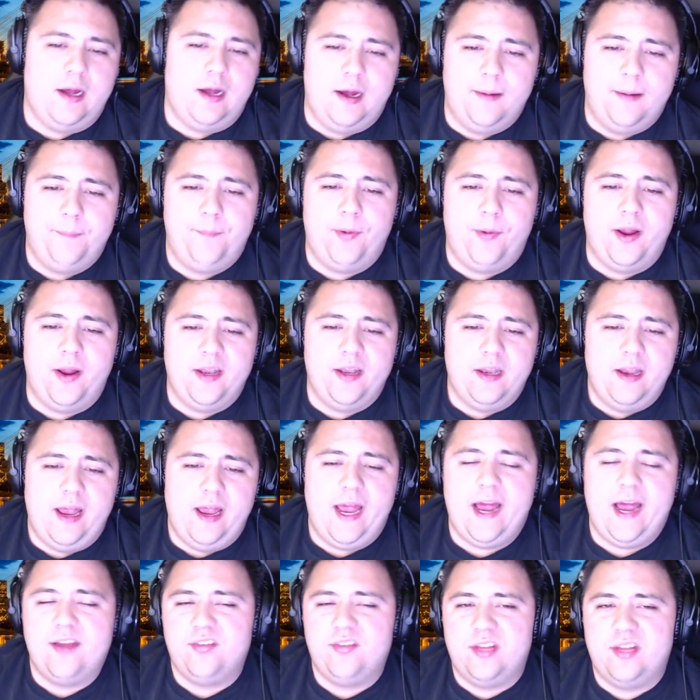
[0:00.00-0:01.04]
but
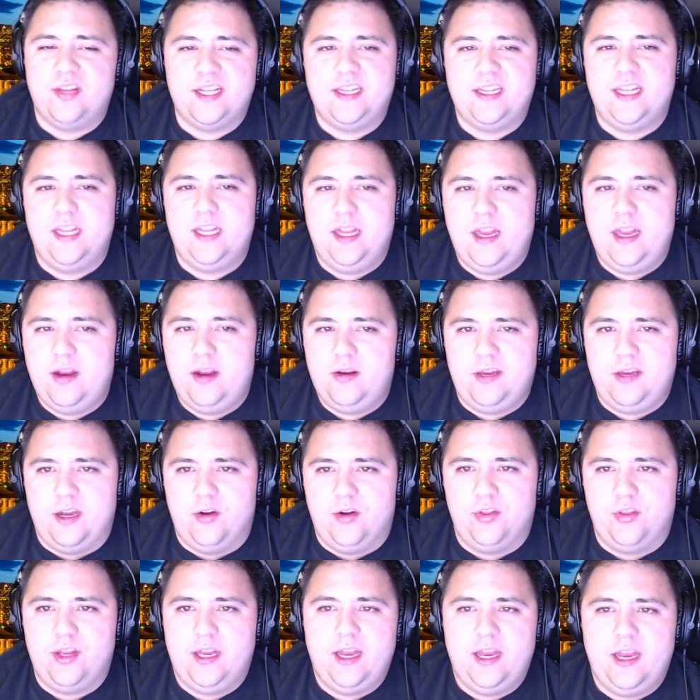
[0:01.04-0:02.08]
has like the
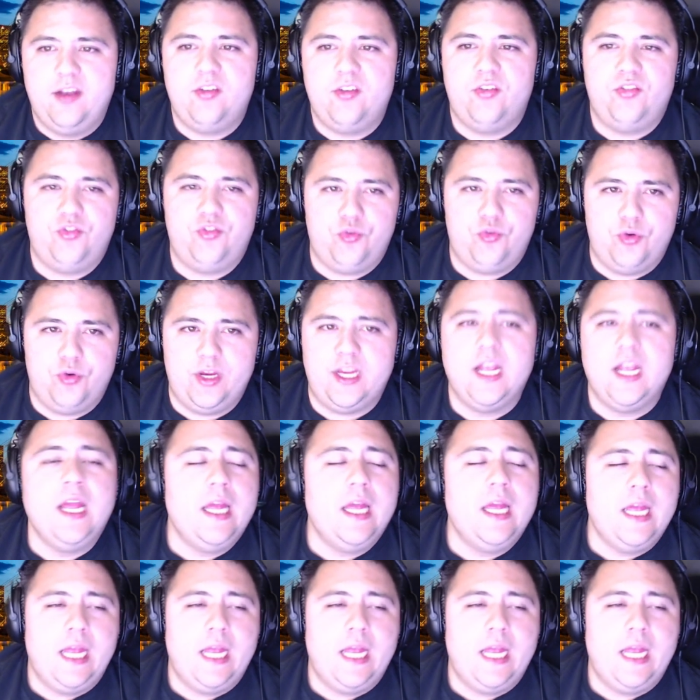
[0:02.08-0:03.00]
industry